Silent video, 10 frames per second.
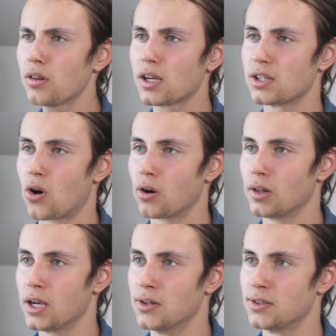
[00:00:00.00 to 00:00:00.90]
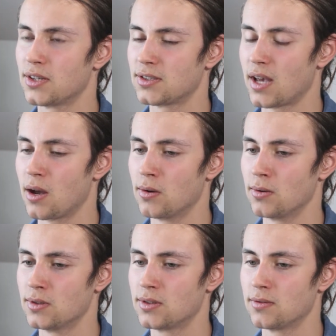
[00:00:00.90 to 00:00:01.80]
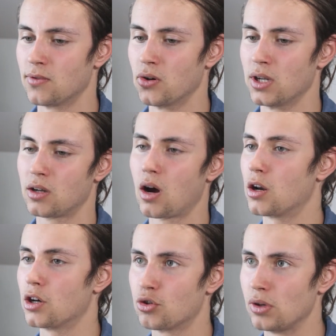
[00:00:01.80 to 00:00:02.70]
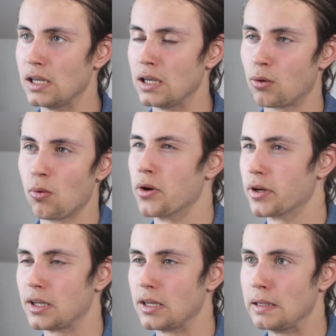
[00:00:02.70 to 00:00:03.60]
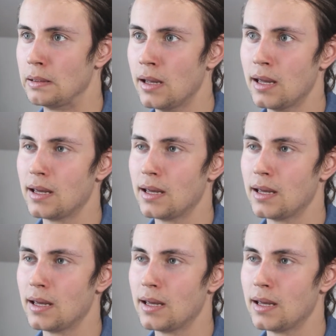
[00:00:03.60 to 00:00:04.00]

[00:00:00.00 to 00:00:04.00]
of the guitar layers sounds very country, quirky,